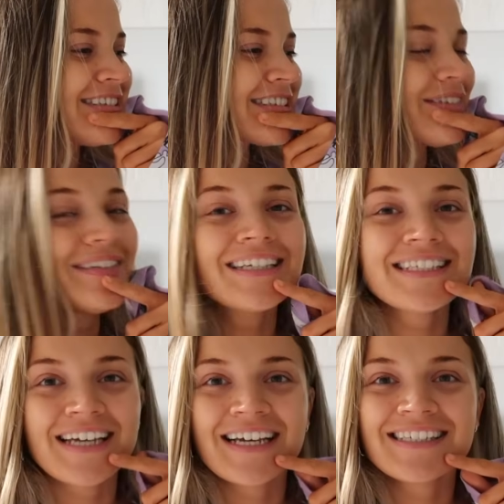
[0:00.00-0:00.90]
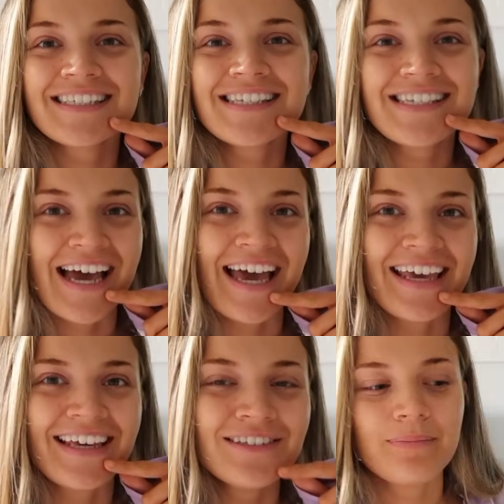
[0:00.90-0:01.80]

it's going to be an exciting day.